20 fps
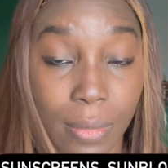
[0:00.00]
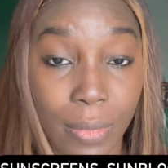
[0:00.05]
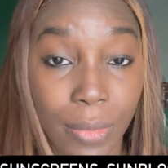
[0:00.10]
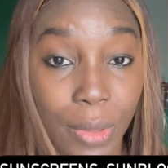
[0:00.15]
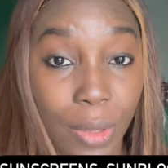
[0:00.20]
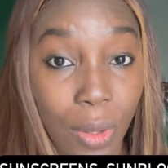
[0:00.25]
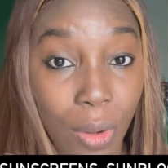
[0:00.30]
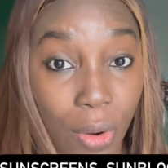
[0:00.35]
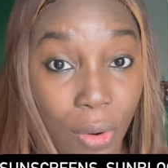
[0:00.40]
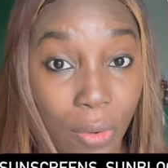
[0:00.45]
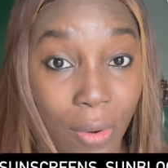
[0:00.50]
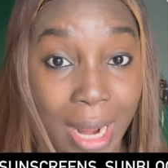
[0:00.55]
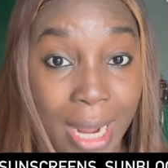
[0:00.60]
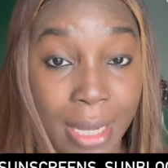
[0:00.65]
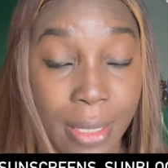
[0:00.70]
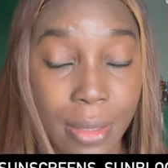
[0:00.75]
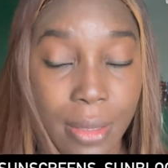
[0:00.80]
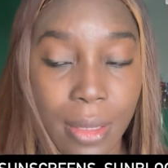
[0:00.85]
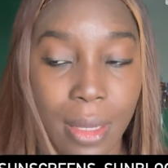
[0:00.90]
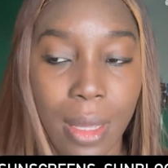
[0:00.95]
All
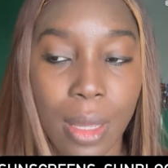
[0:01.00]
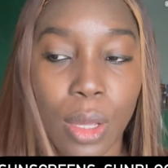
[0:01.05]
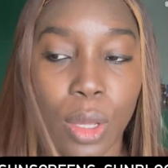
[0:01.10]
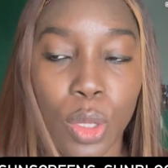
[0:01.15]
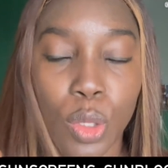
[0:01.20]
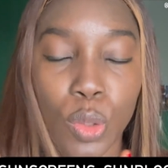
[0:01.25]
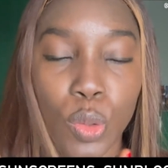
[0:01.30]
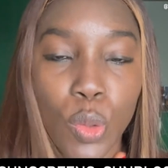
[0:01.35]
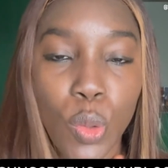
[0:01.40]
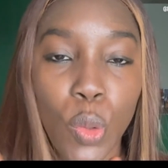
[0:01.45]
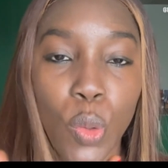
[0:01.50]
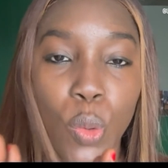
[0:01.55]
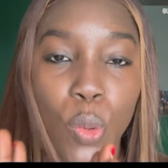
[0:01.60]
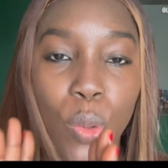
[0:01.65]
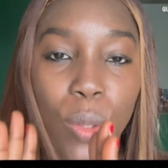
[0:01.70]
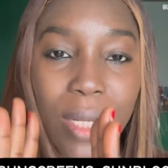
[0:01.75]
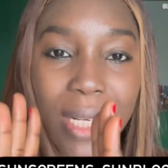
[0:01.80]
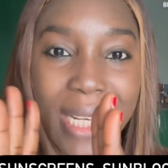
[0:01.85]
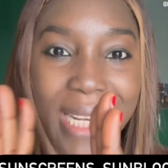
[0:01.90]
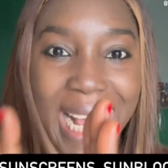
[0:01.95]
right. So
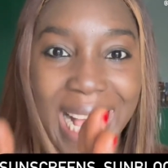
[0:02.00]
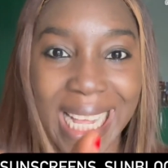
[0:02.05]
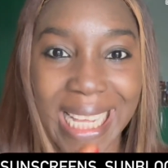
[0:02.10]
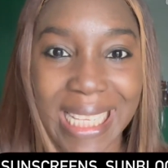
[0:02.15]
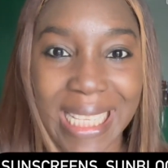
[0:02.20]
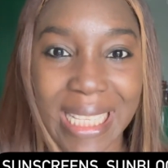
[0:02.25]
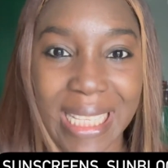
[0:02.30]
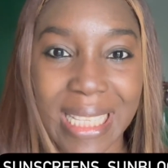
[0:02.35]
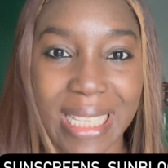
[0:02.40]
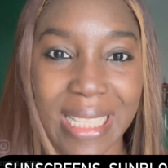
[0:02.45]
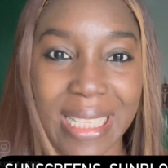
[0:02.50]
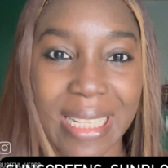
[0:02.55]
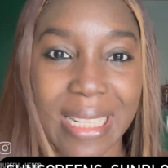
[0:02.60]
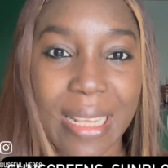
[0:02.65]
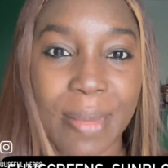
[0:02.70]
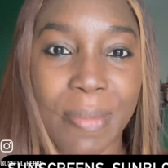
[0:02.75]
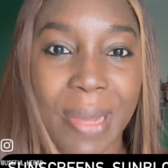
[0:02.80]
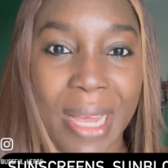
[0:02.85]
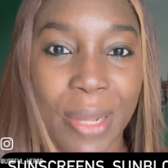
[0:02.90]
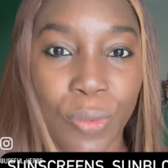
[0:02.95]
that is the
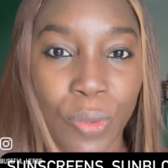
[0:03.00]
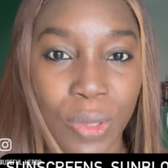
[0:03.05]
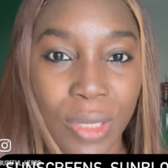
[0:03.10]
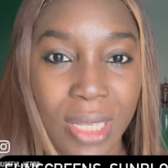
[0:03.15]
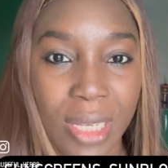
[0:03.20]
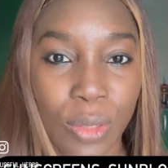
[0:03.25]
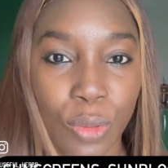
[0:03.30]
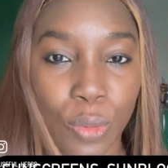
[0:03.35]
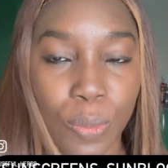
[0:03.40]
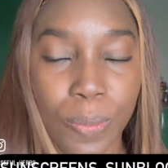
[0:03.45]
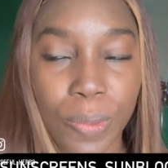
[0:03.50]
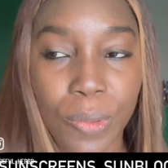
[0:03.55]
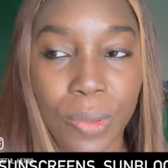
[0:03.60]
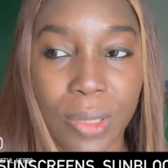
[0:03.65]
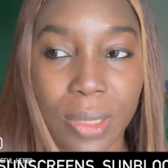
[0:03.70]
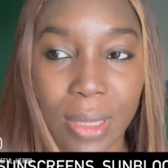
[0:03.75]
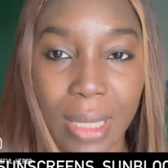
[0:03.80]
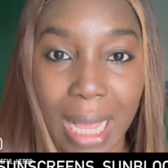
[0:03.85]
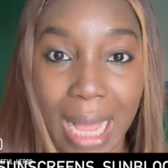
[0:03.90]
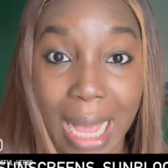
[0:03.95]
disclaimer I wanted to put
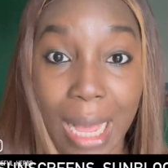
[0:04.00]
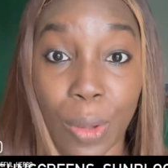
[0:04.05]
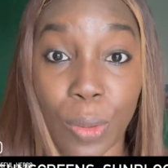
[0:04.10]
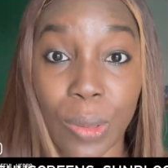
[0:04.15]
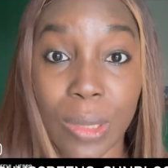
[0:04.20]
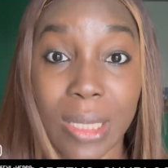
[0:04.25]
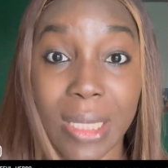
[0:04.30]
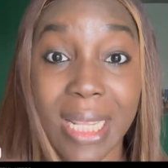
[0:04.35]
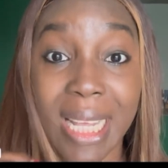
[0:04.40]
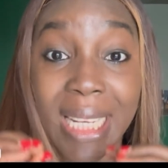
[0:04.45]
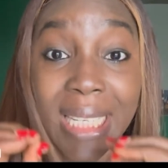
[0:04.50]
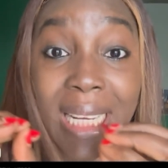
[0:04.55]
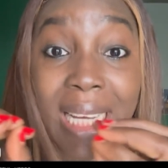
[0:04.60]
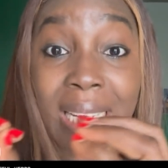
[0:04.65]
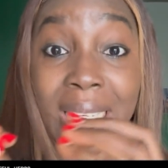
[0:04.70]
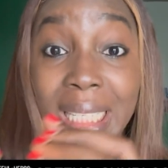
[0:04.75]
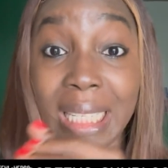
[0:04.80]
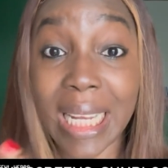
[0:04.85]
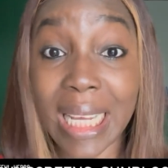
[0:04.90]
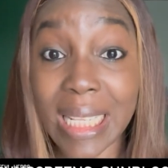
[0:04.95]
out. Then
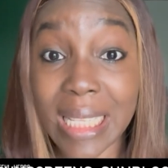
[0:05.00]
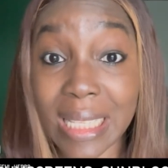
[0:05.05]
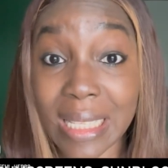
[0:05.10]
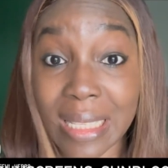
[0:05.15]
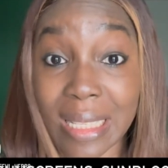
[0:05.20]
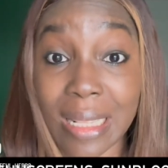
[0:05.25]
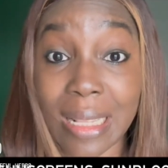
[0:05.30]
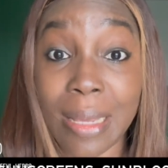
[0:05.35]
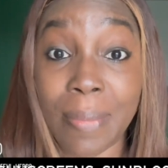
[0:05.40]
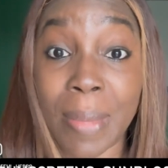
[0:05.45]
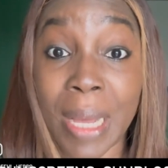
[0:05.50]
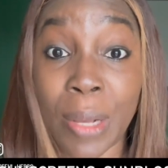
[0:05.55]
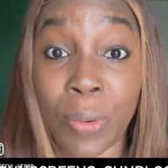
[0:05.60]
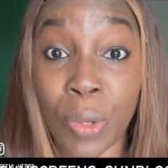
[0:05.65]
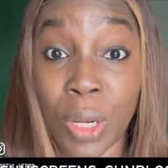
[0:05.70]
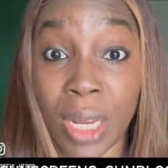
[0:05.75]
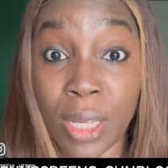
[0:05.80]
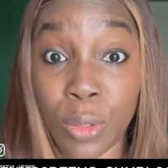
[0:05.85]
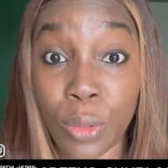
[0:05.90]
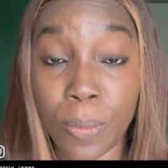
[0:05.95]
another disclaimer I
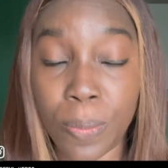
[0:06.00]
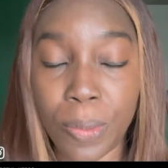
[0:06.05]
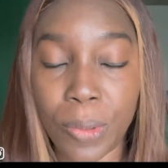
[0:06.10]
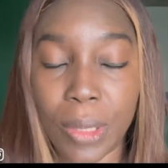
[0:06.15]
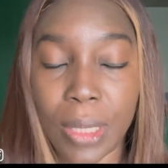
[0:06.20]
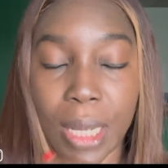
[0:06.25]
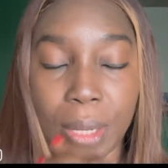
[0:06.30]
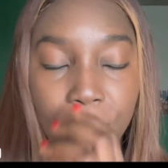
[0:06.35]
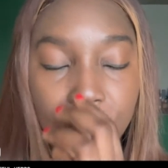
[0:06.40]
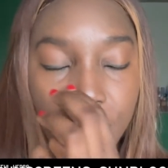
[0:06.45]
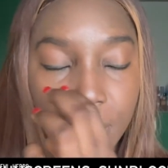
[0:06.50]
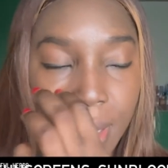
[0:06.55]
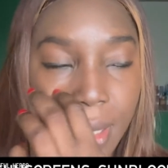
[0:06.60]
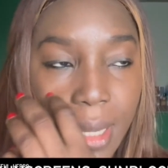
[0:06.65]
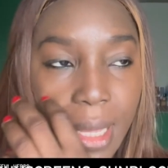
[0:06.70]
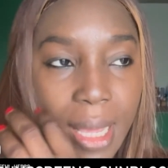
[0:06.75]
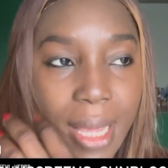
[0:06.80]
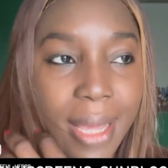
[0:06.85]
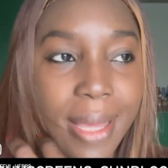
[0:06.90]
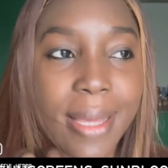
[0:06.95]
wanted to put out
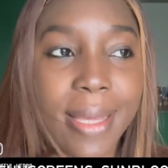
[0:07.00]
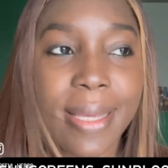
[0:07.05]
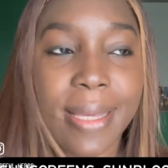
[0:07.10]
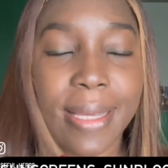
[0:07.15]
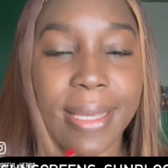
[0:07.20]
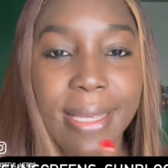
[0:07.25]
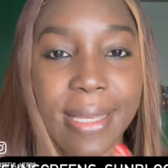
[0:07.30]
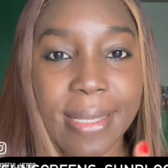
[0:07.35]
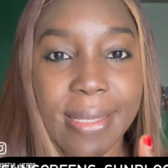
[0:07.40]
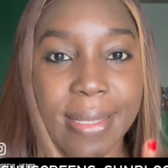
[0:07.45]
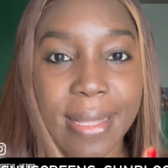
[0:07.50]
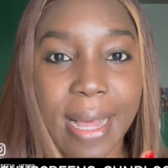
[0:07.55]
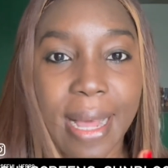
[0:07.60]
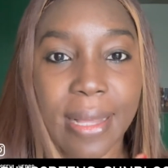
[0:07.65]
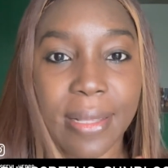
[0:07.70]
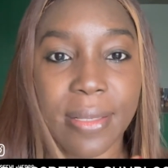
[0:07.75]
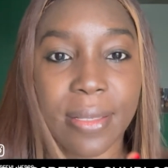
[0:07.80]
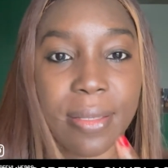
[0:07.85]
is that